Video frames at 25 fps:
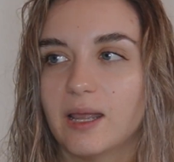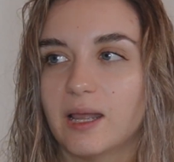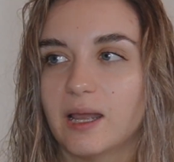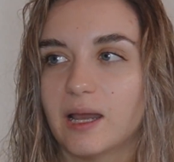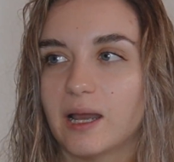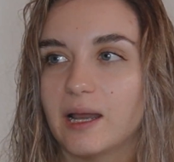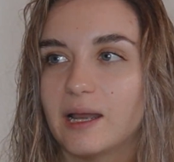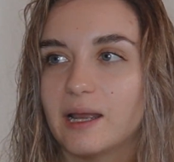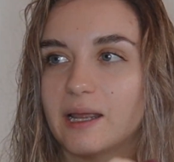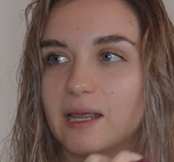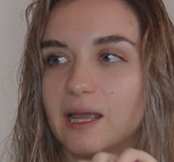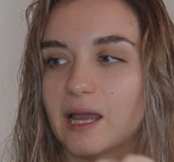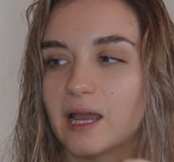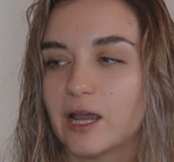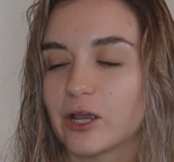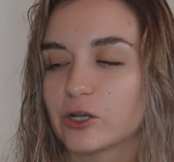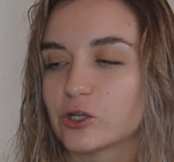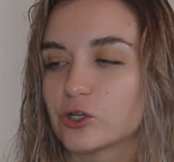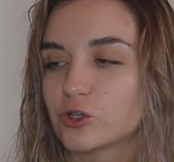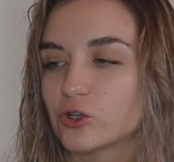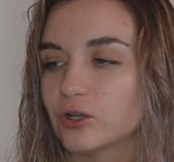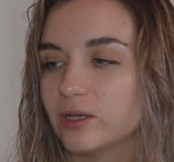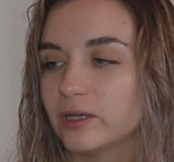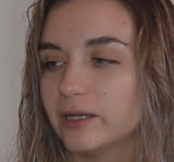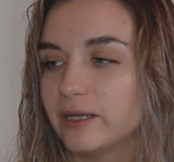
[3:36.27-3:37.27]
I
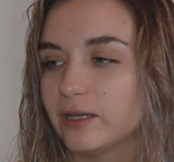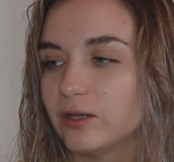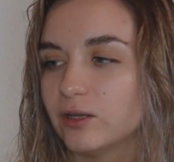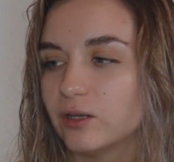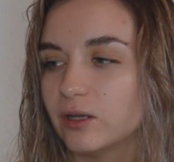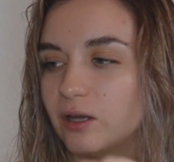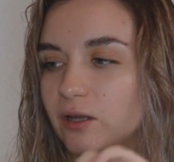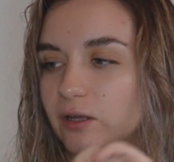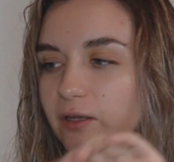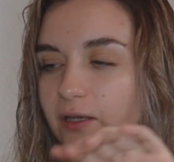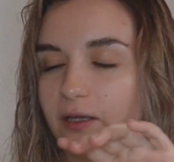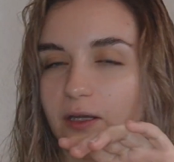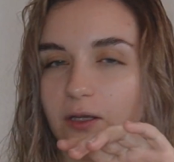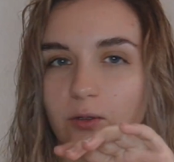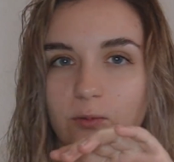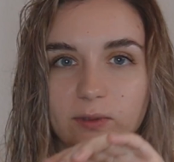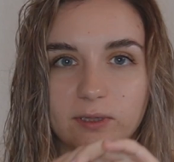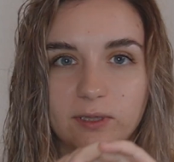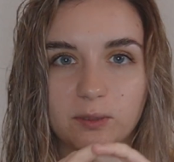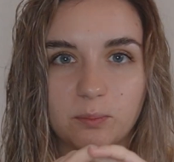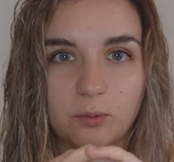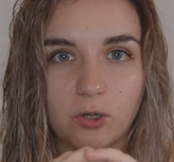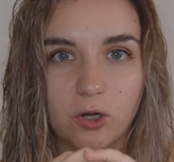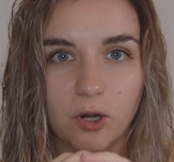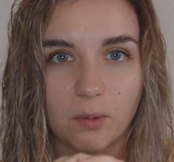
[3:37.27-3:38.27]
actually thought that there
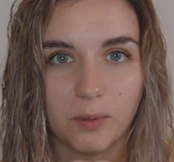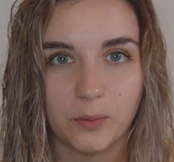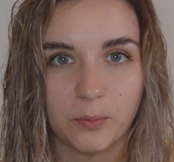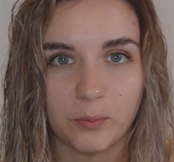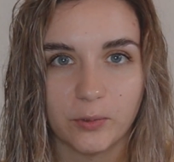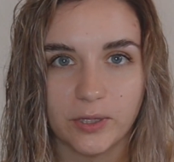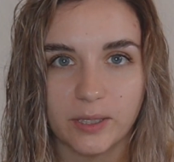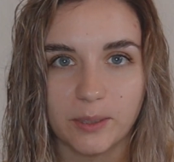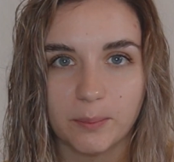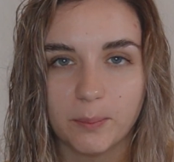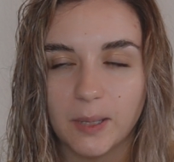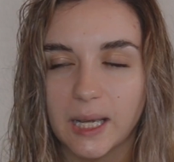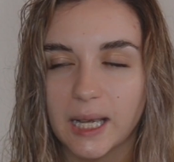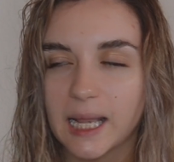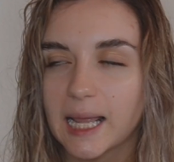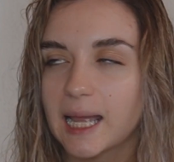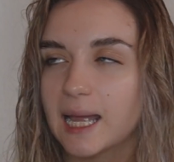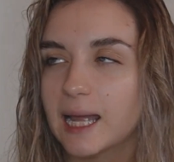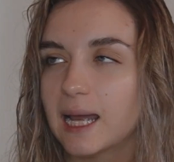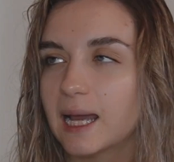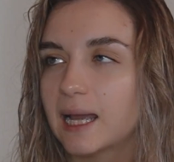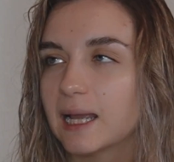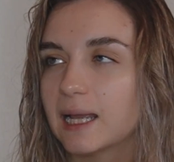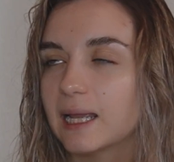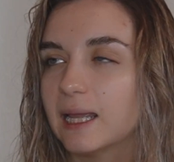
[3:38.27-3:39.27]
was a problem with the
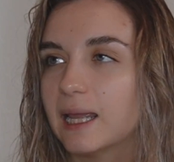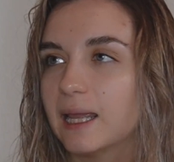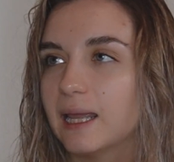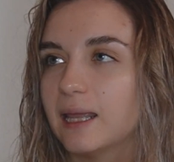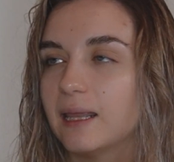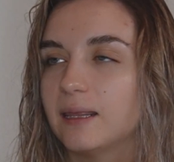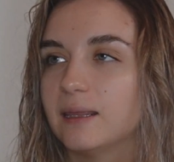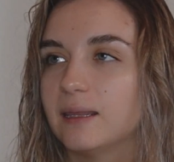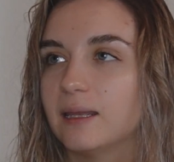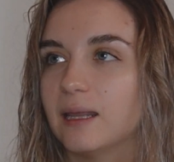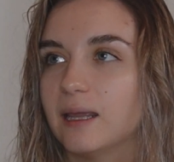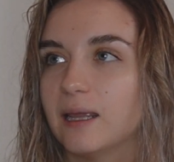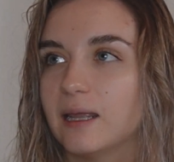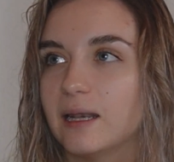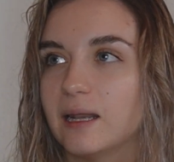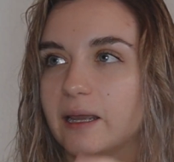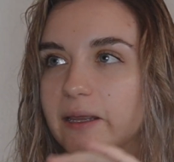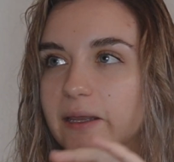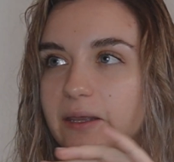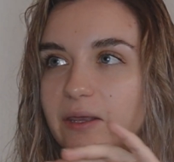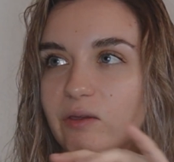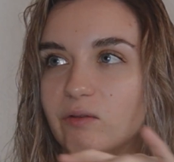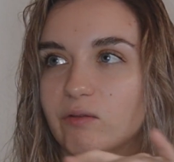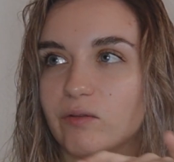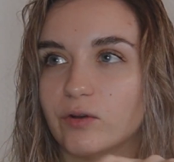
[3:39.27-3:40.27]
plug, and then
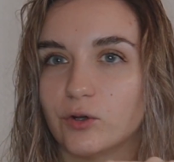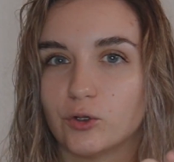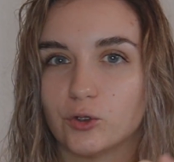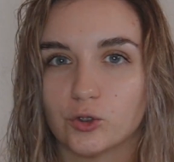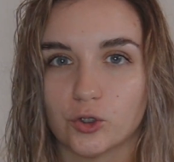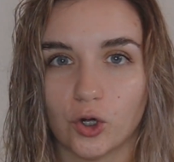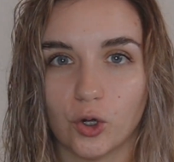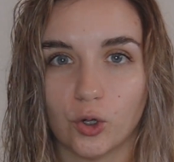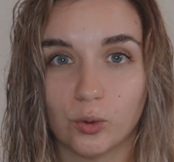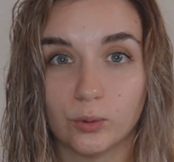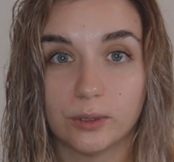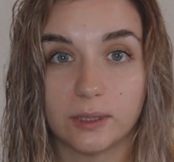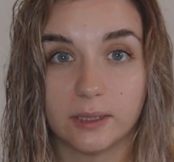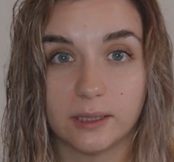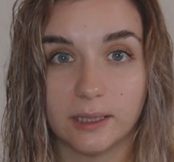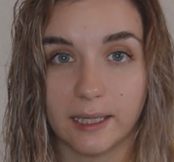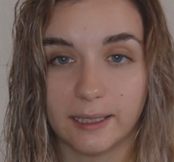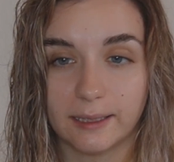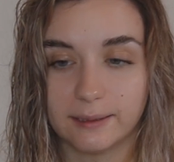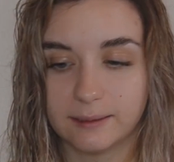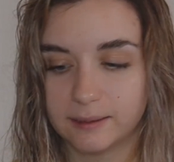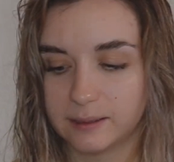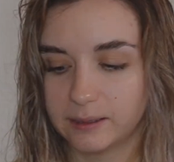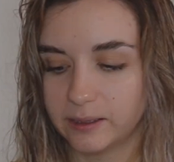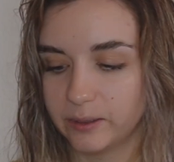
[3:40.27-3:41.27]
I even wrote
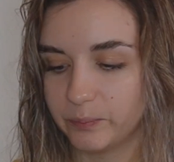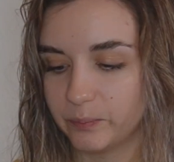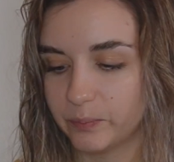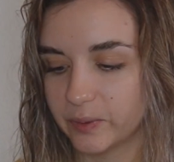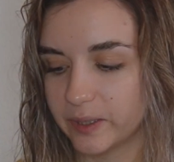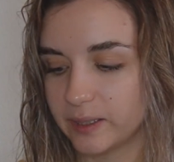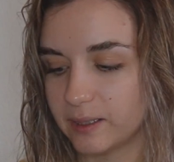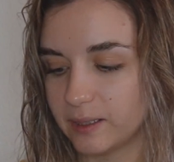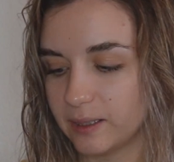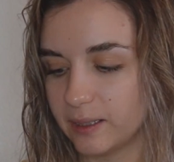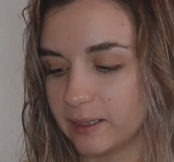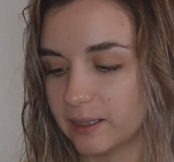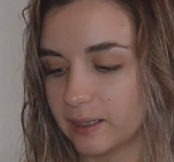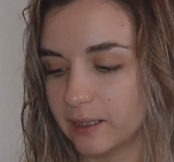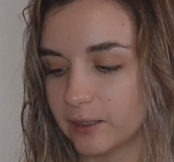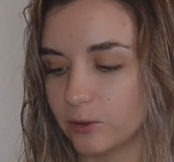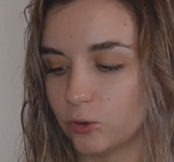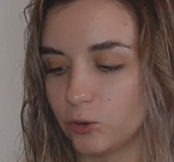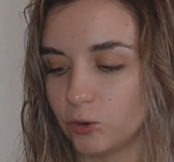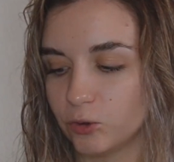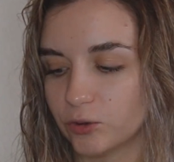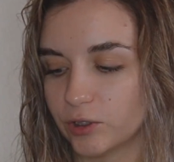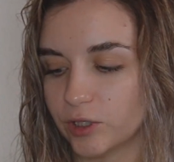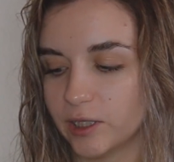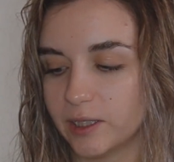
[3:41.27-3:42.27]
Dyson, but it had
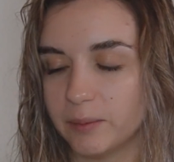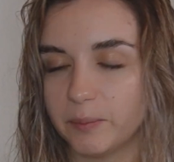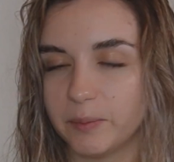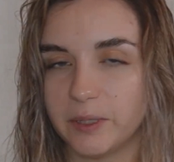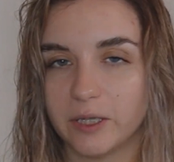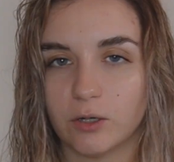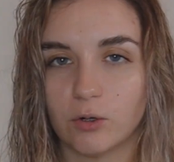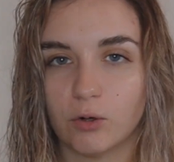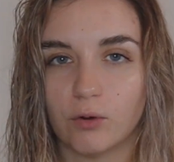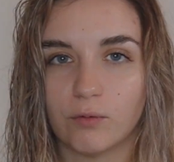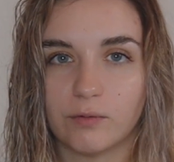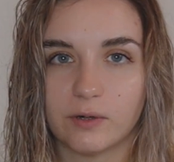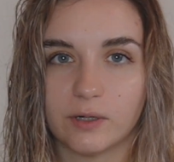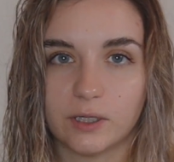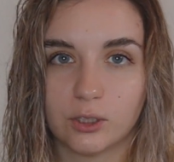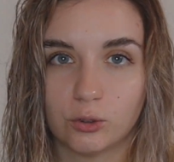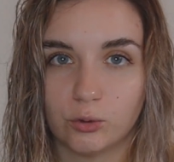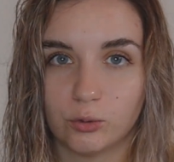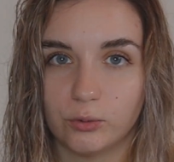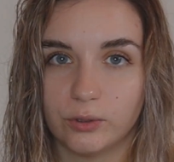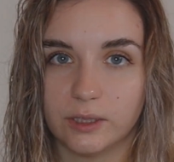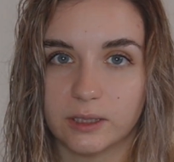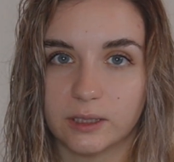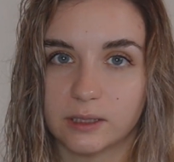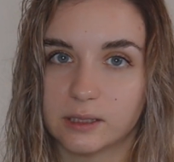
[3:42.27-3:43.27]
already been over
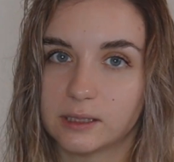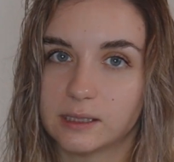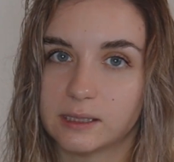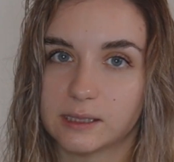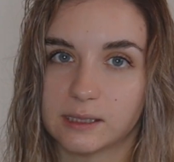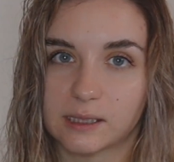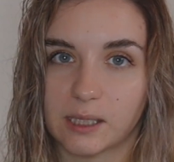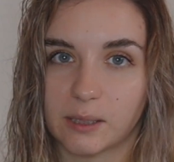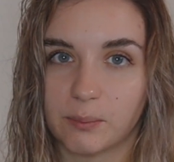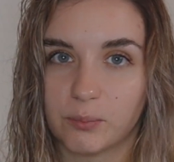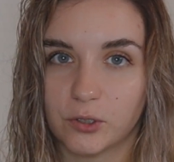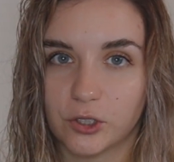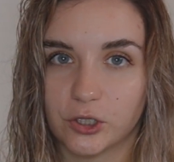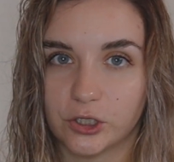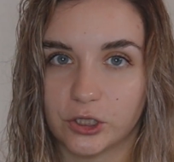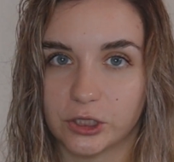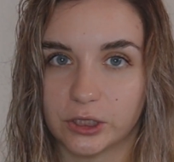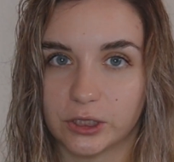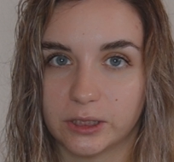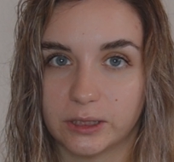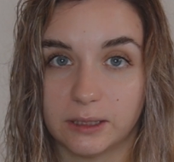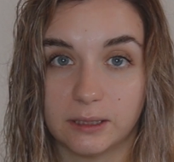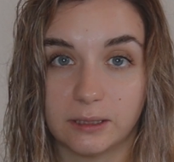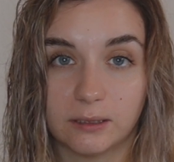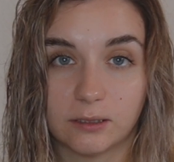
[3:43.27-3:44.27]
2 years since I
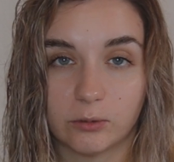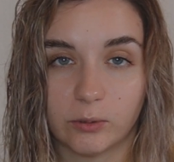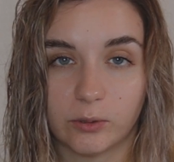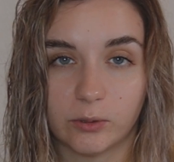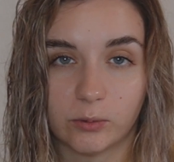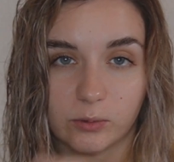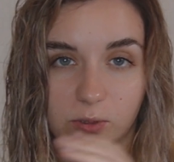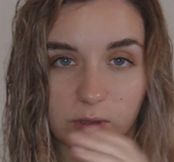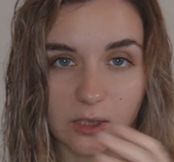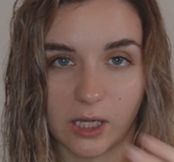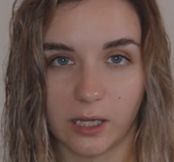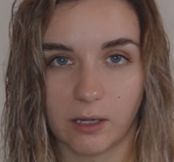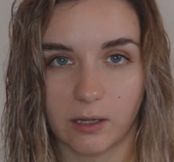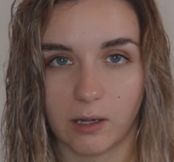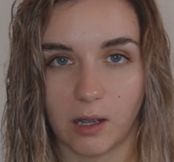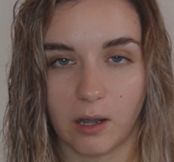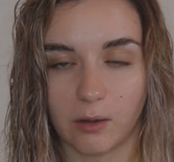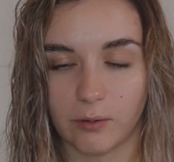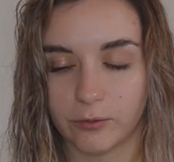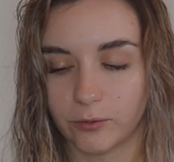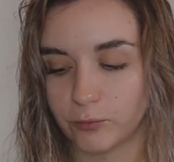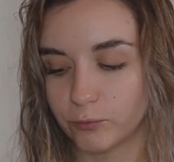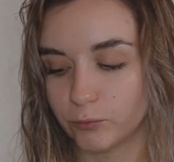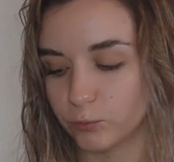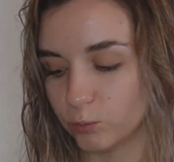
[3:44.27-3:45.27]
purchased it, so it was
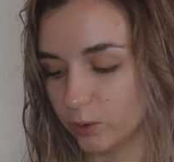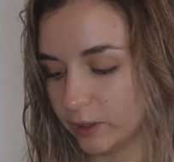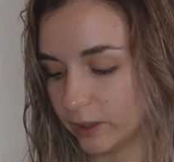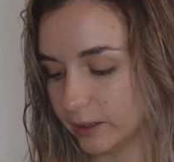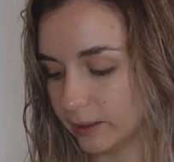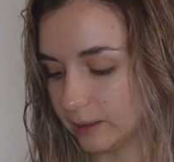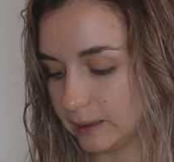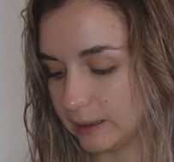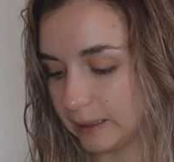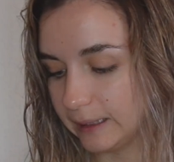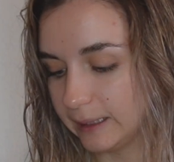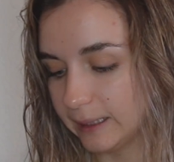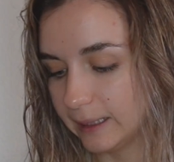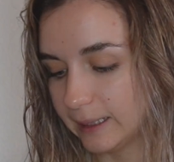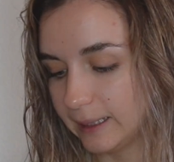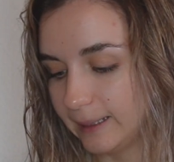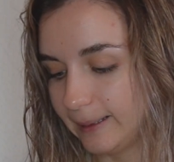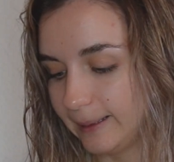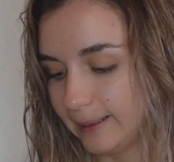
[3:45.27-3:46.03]
out of warranty.